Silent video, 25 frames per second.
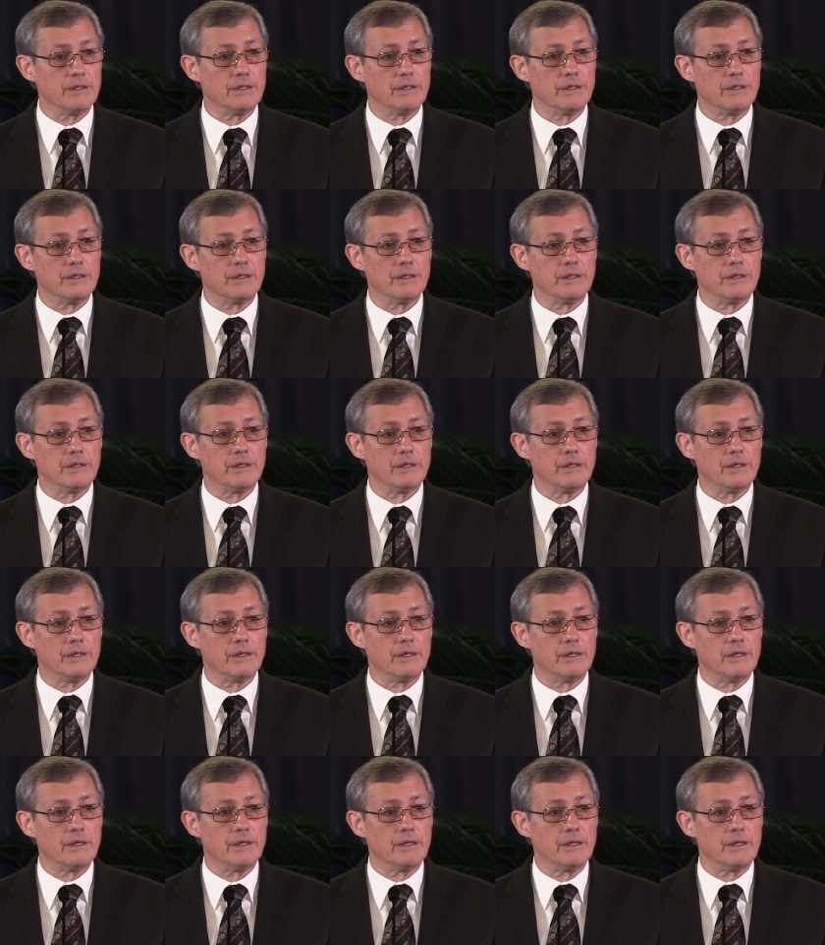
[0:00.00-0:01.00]

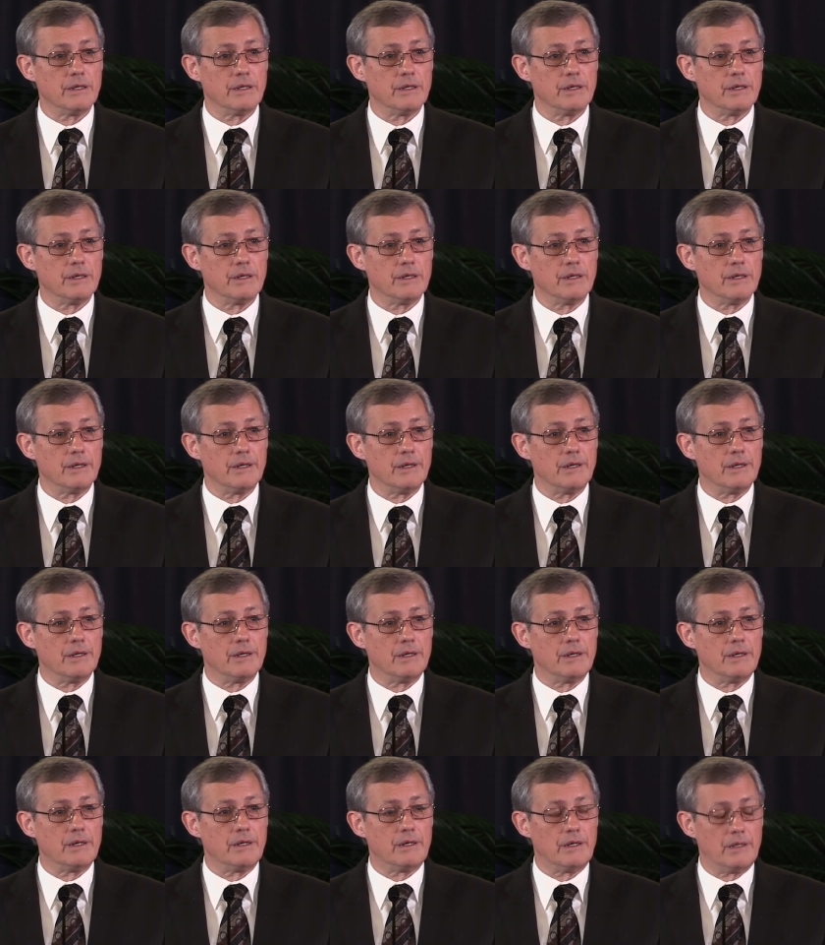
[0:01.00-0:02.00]

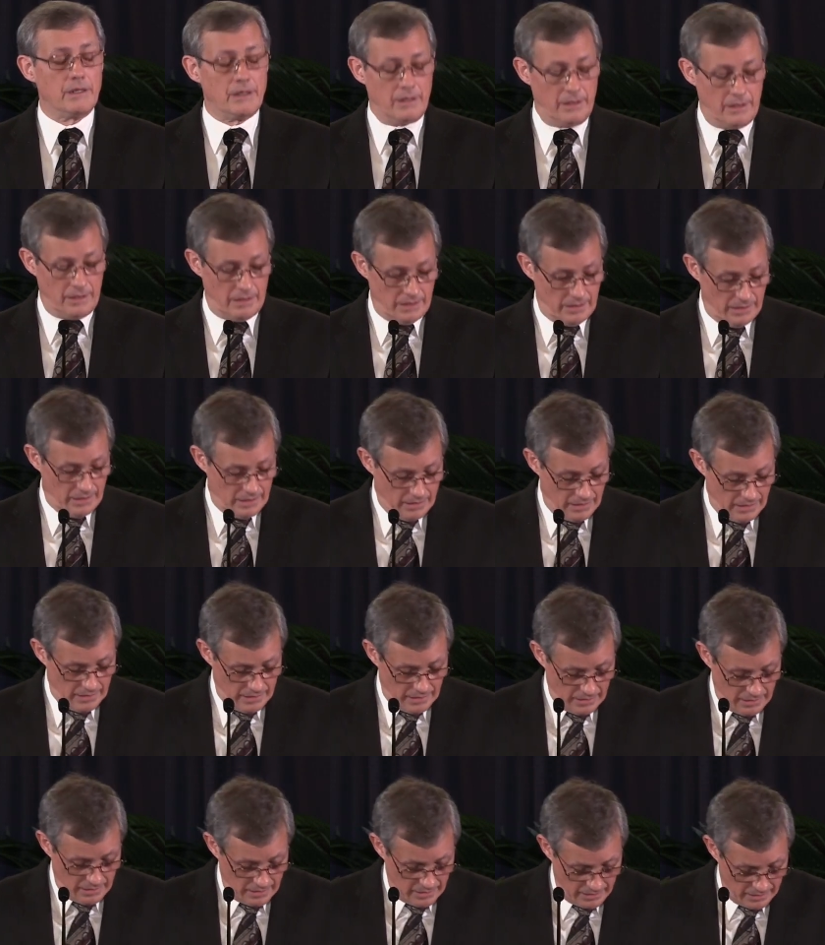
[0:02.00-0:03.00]

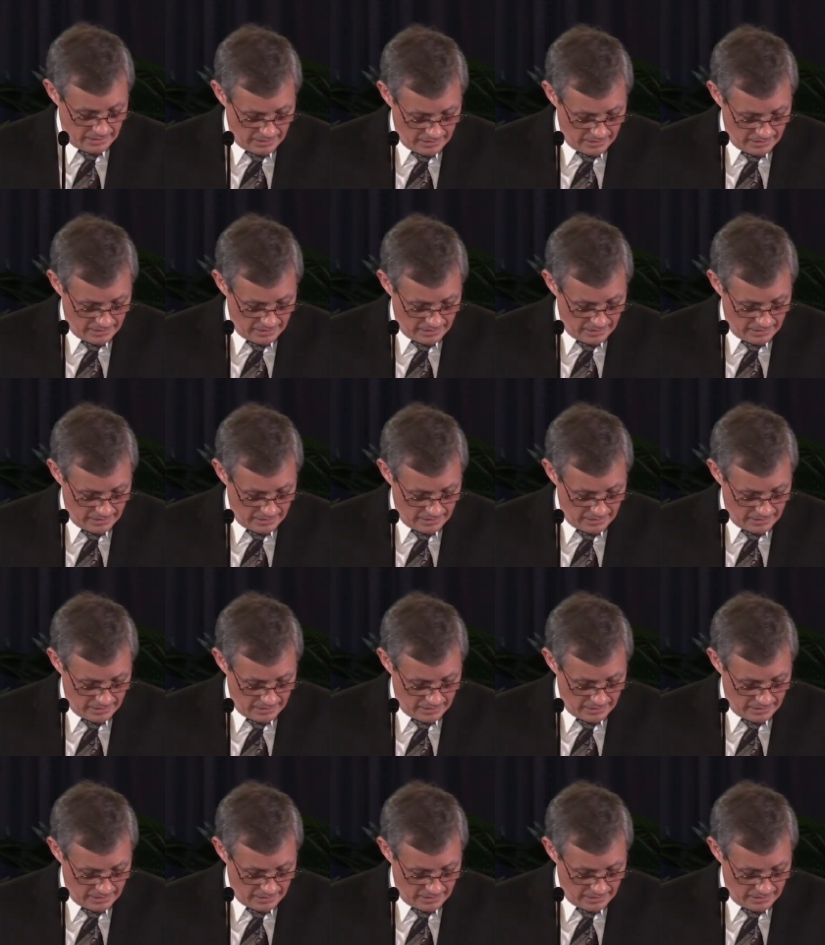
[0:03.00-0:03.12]
(silence)